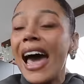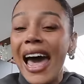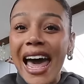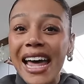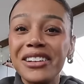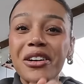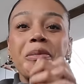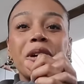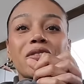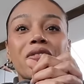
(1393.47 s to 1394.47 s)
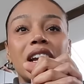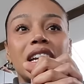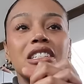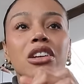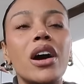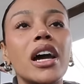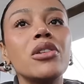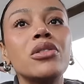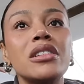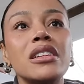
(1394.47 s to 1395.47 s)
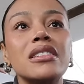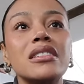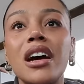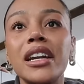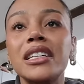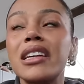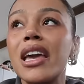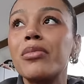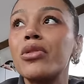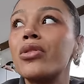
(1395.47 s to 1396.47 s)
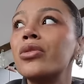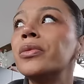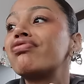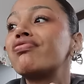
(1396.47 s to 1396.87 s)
And oh my God, finally. So I ordered this dining table.